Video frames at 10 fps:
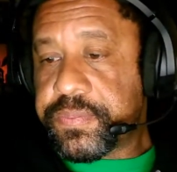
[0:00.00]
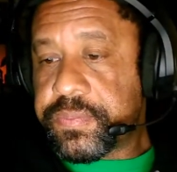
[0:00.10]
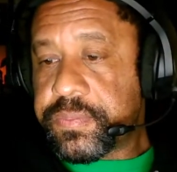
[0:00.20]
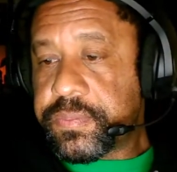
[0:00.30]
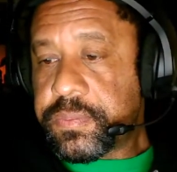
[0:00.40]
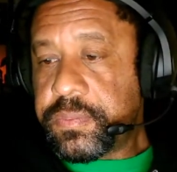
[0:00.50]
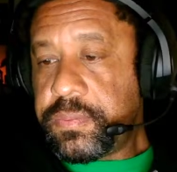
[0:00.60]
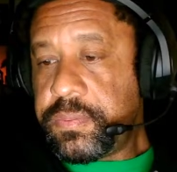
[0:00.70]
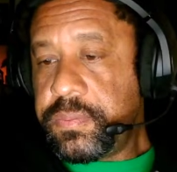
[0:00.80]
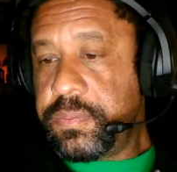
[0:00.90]
so
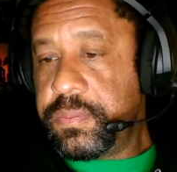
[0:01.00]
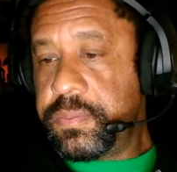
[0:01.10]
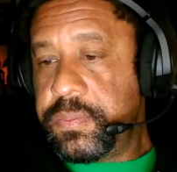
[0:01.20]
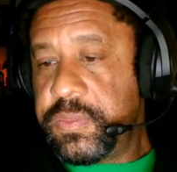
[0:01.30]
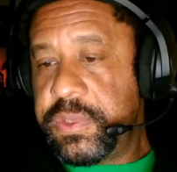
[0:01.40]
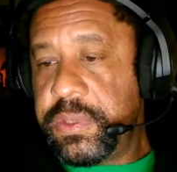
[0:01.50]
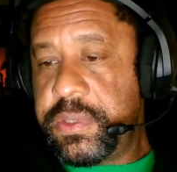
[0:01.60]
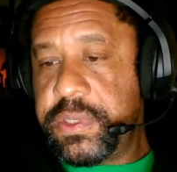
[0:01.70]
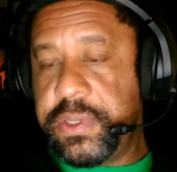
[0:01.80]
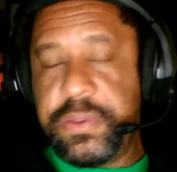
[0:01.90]
um,
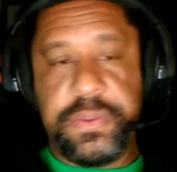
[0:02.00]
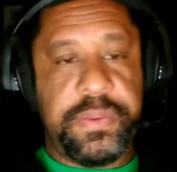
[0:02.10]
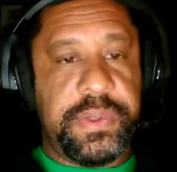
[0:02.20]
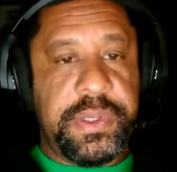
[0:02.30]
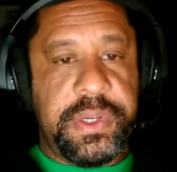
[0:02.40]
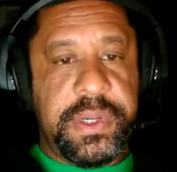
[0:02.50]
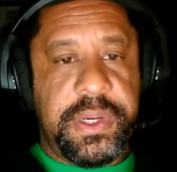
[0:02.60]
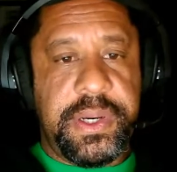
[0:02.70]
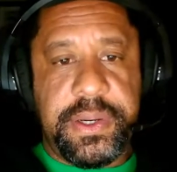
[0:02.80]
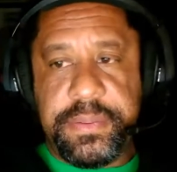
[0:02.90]
so let me
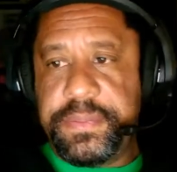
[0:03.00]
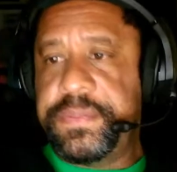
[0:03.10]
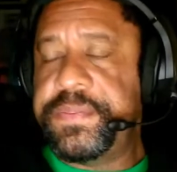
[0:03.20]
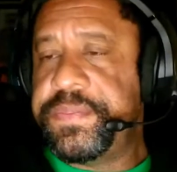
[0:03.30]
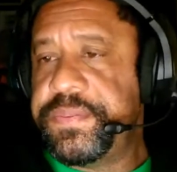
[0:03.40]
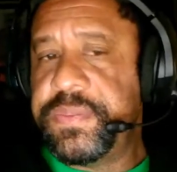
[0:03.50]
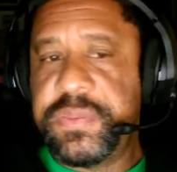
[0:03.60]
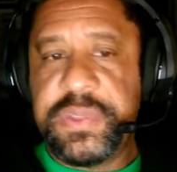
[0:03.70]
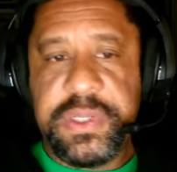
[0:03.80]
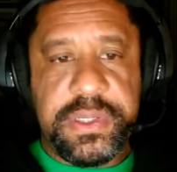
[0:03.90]
just, if you
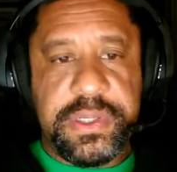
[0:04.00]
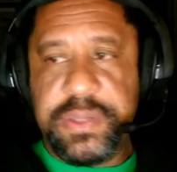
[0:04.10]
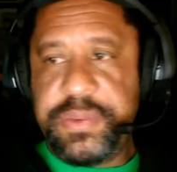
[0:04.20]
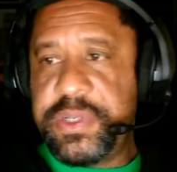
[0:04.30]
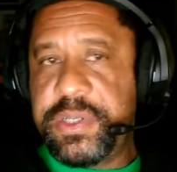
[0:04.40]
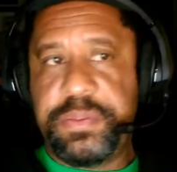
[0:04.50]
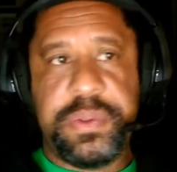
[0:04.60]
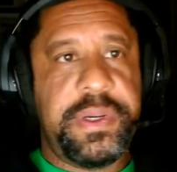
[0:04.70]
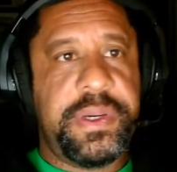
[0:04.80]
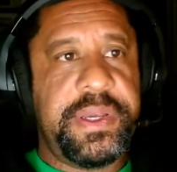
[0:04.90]
look at the
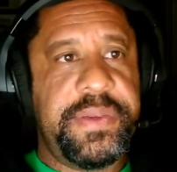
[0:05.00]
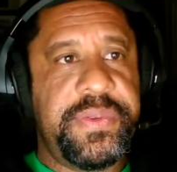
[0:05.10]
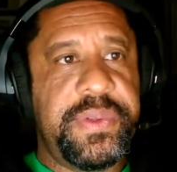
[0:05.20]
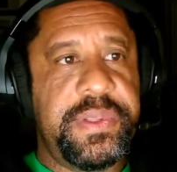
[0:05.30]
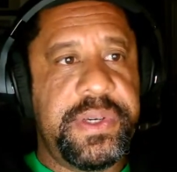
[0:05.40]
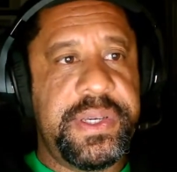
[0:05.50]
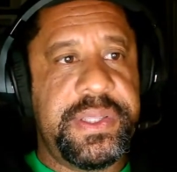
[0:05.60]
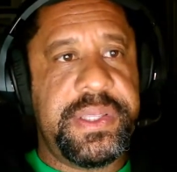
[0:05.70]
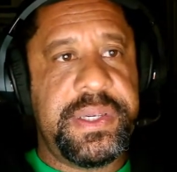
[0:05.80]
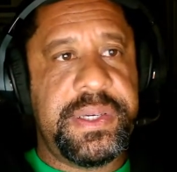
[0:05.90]
description
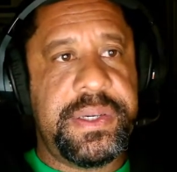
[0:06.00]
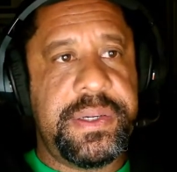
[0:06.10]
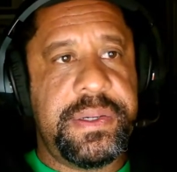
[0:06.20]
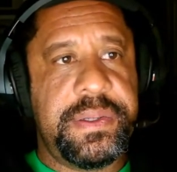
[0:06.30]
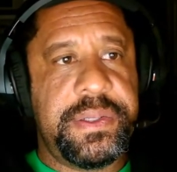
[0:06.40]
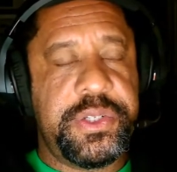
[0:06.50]
in this